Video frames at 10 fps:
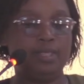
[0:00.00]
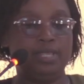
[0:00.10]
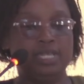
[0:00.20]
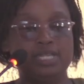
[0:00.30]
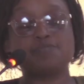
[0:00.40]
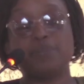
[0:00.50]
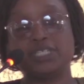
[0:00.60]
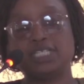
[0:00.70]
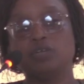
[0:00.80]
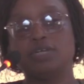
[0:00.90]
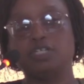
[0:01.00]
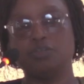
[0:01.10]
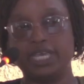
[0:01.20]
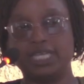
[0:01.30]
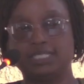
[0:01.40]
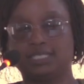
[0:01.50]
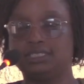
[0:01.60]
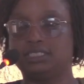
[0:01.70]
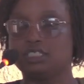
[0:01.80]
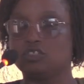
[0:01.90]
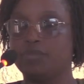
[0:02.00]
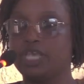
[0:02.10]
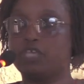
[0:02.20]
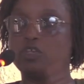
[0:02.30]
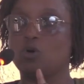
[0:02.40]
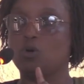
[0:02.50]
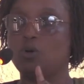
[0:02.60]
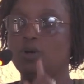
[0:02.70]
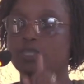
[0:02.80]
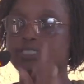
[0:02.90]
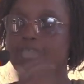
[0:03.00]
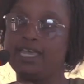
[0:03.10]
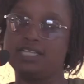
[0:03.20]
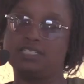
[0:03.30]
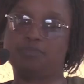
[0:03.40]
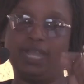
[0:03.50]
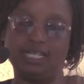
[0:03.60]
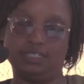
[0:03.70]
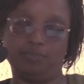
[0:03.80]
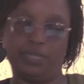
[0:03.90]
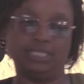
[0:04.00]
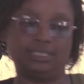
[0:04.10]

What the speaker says: especially when you make a decision to make your diet plant-based.